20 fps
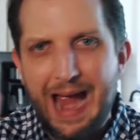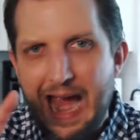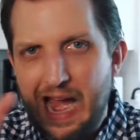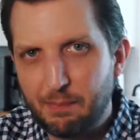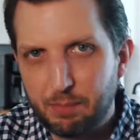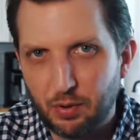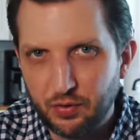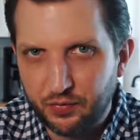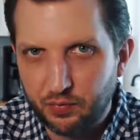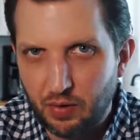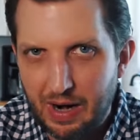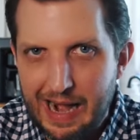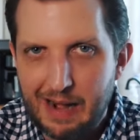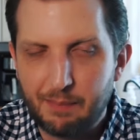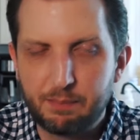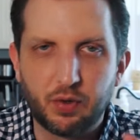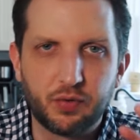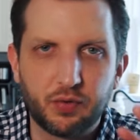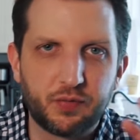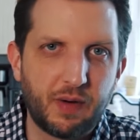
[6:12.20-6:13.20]
apples for
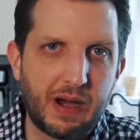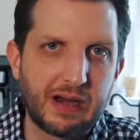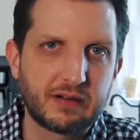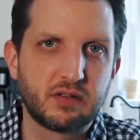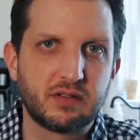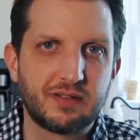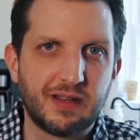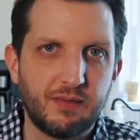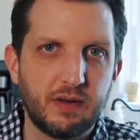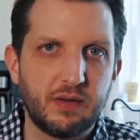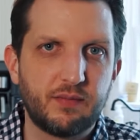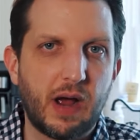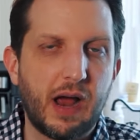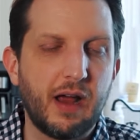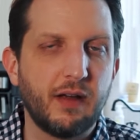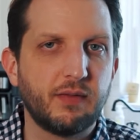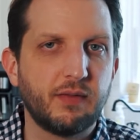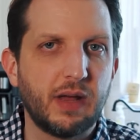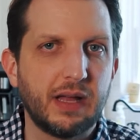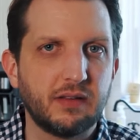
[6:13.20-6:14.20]
apples,
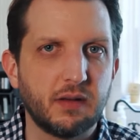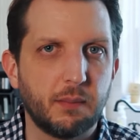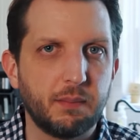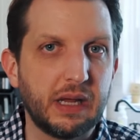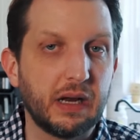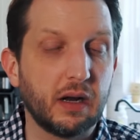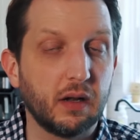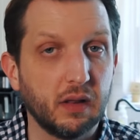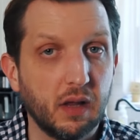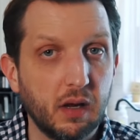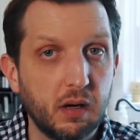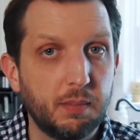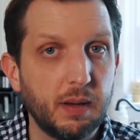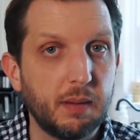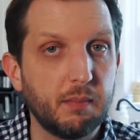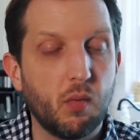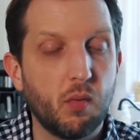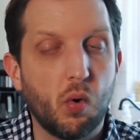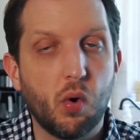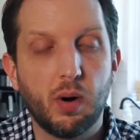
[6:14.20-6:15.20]
Factor75 ends up being a little
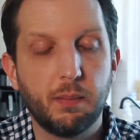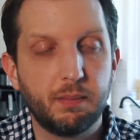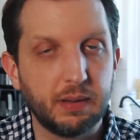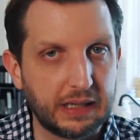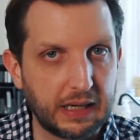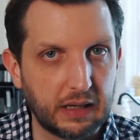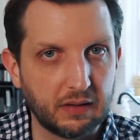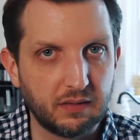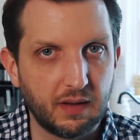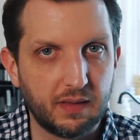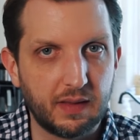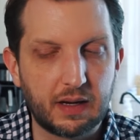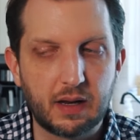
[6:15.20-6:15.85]
bit more because of the